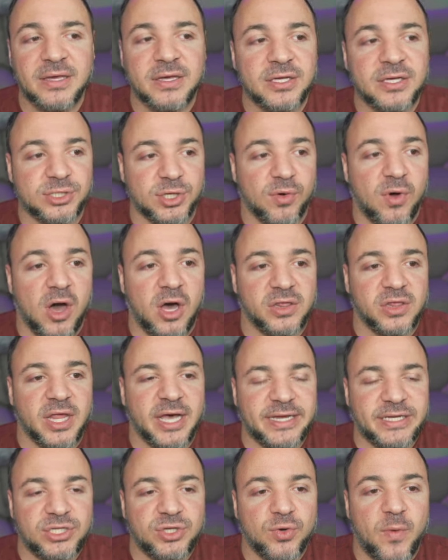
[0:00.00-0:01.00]
So on
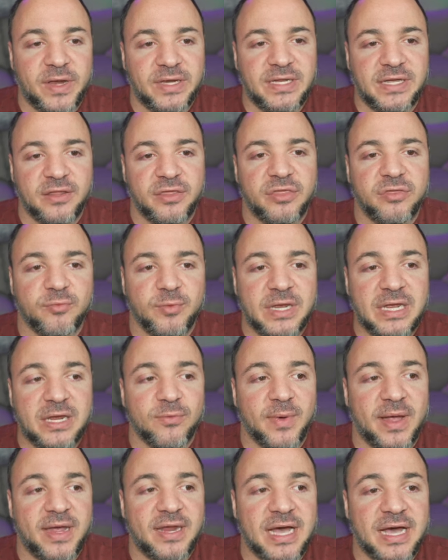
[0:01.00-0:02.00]
line 23,
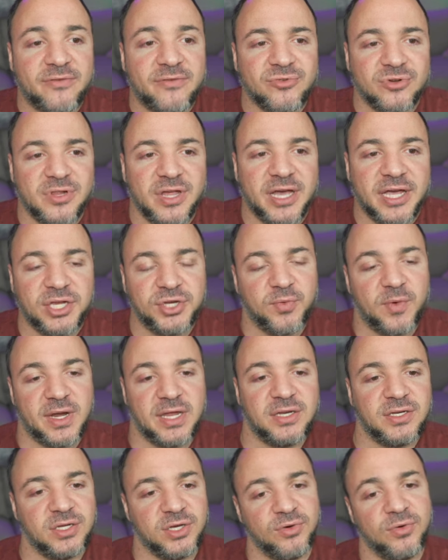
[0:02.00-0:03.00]
right after line
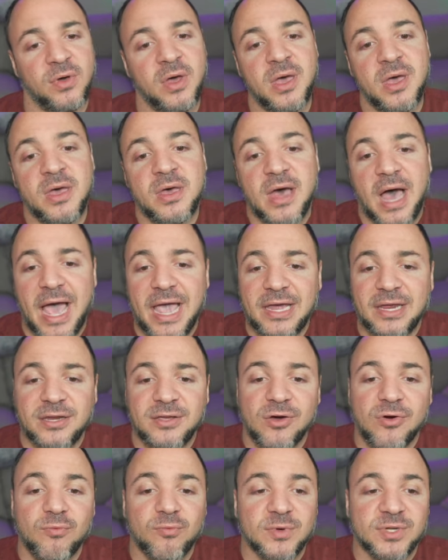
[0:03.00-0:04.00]
22, I could
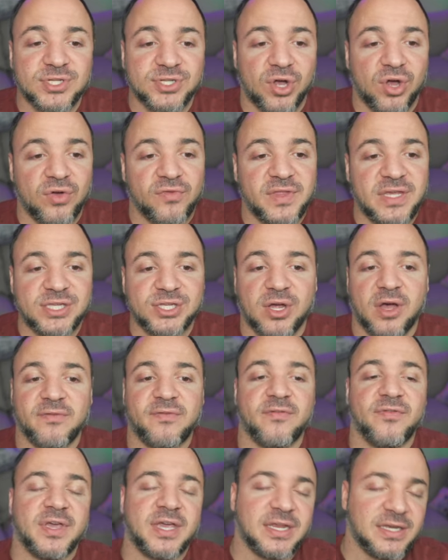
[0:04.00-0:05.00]
go resolve these off of
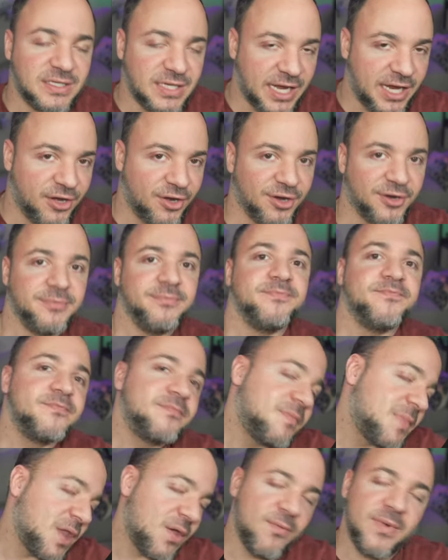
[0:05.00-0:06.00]
the container.
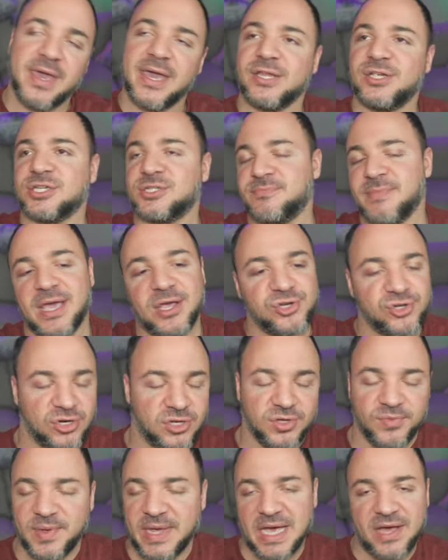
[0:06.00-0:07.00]
We could just make sure
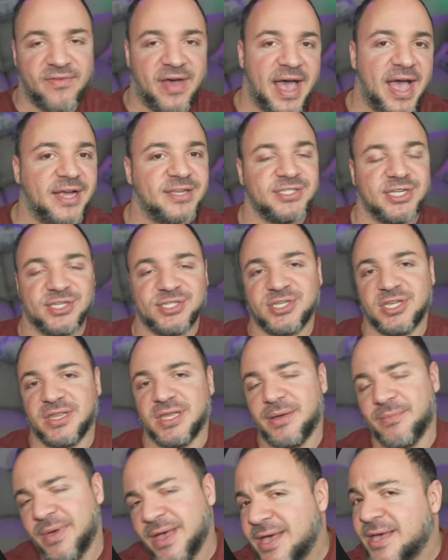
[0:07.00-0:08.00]
that we have access to them